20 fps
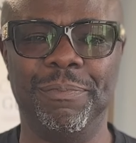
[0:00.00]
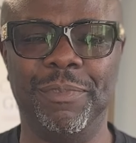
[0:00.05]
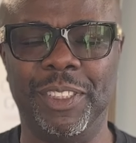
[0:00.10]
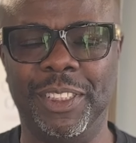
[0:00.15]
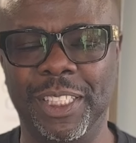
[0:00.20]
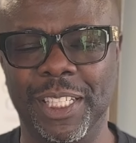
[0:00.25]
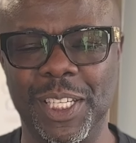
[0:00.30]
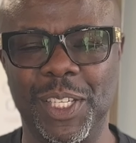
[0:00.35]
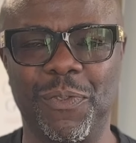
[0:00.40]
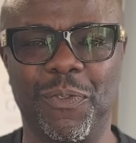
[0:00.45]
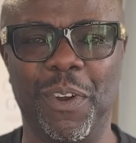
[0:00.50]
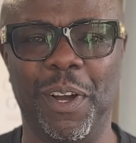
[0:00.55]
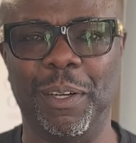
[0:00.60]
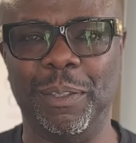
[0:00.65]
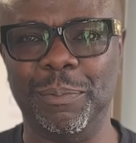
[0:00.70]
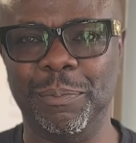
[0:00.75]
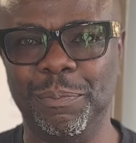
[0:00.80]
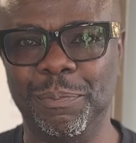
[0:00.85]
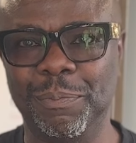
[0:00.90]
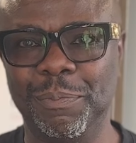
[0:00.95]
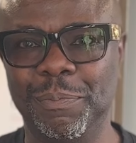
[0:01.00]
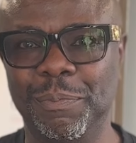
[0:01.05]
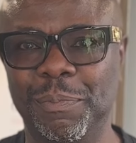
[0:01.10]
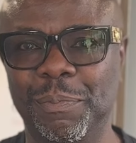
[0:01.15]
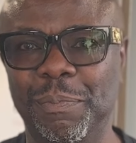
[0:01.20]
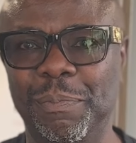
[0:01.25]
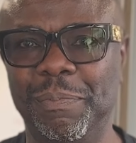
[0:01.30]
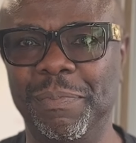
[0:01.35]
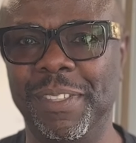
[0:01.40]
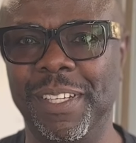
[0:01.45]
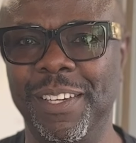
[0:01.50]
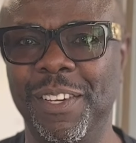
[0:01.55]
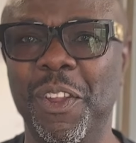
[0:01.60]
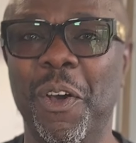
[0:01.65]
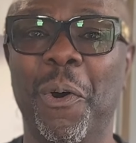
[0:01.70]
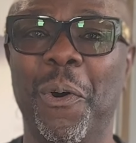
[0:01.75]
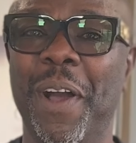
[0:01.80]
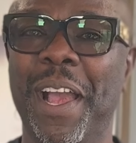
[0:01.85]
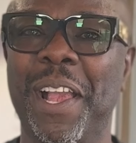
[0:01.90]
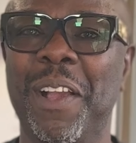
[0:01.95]
just from
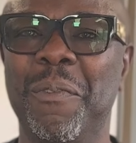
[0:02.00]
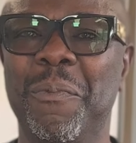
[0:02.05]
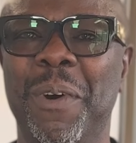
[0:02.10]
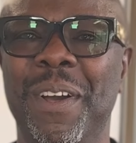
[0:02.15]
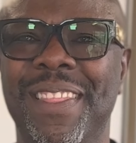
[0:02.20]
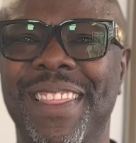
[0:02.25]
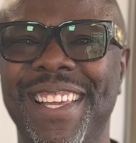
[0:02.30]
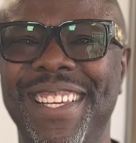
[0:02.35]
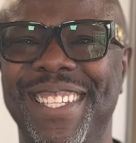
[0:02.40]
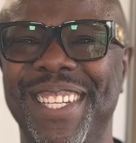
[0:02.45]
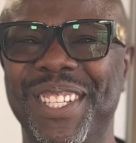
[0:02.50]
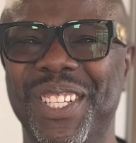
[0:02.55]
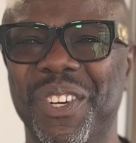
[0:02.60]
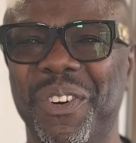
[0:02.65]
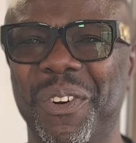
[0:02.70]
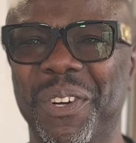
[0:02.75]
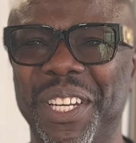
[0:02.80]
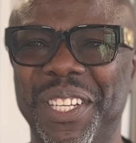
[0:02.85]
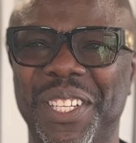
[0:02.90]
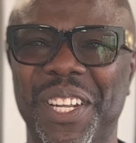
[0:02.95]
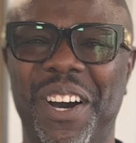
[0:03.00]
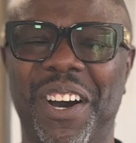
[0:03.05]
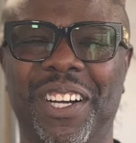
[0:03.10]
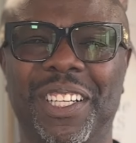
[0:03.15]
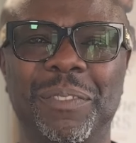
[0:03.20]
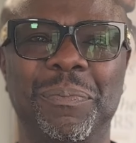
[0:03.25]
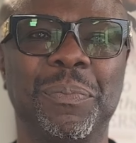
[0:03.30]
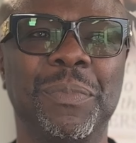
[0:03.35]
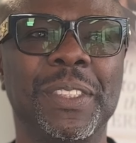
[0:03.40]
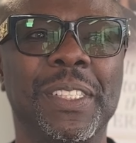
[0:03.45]
knowing what these disorders are.